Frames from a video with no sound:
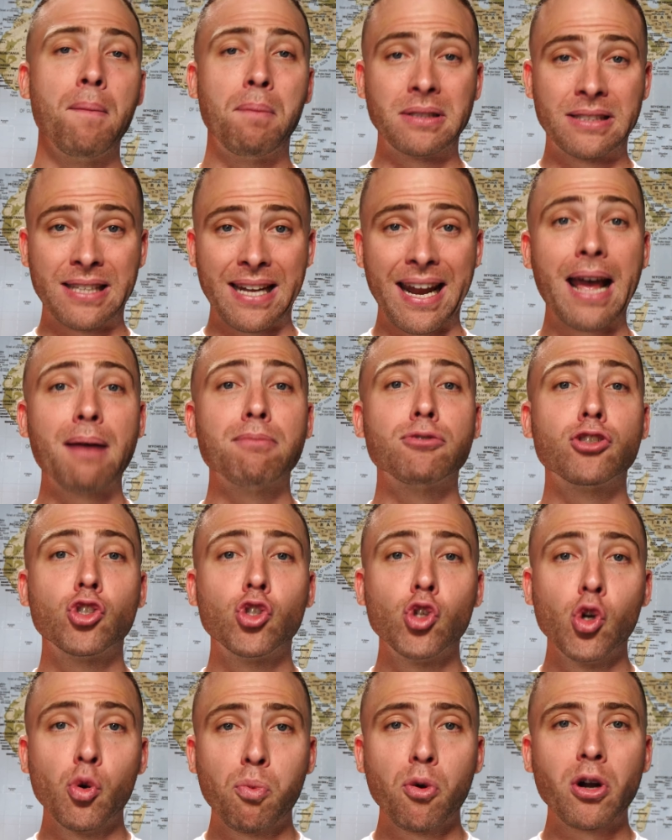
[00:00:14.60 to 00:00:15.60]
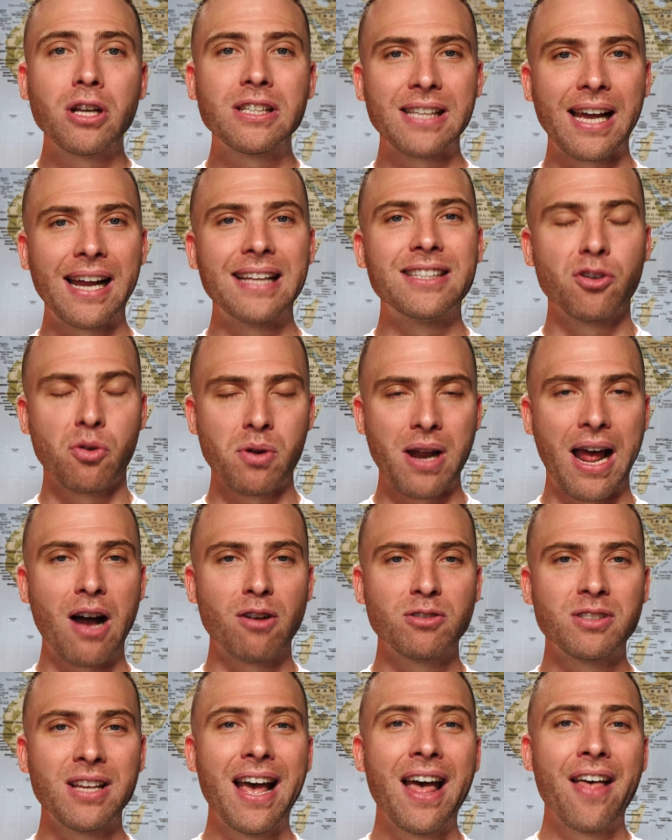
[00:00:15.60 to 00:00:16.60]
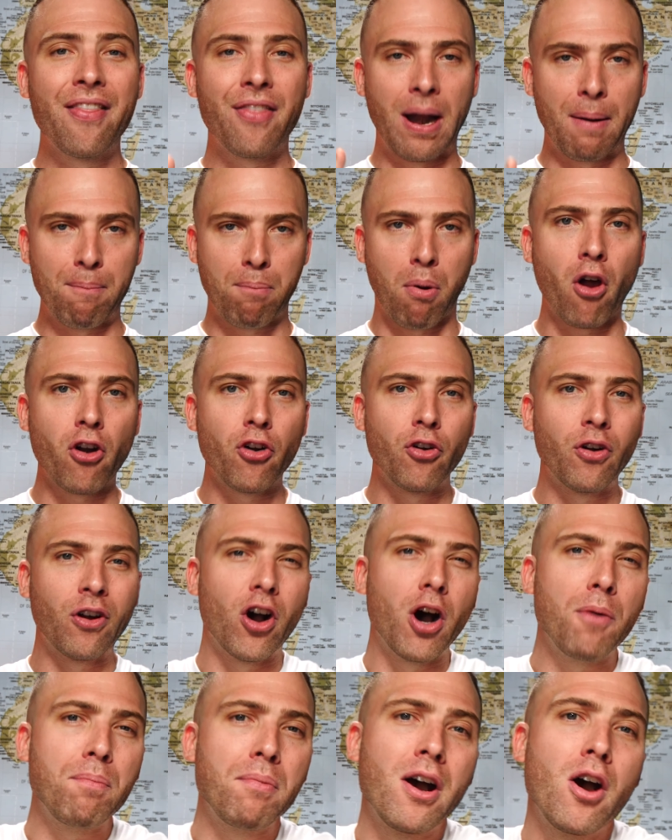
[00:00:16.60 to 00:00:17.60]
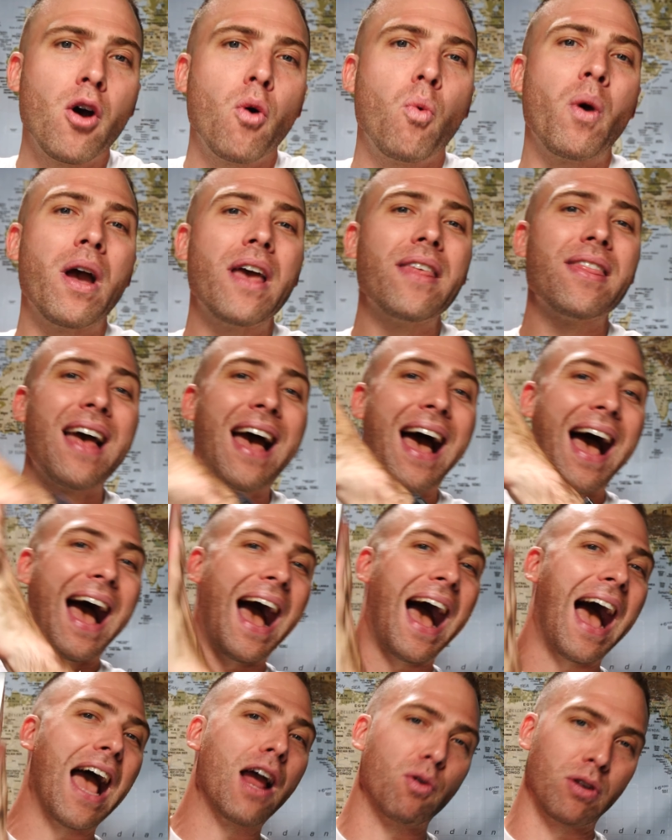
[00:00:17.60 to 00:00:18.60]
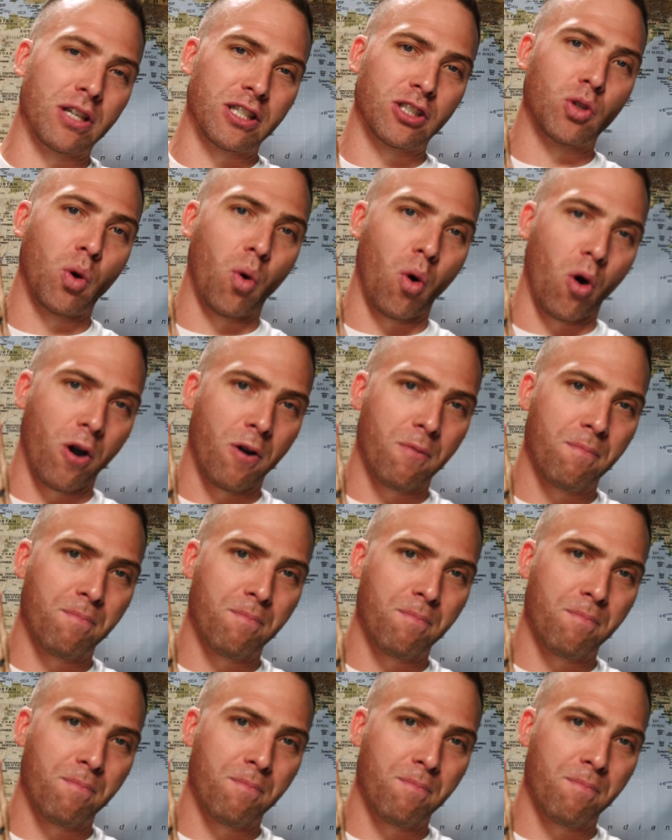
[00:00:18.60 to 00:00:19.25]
But today I'm super excited to announce that I'm partnering up with iRestore.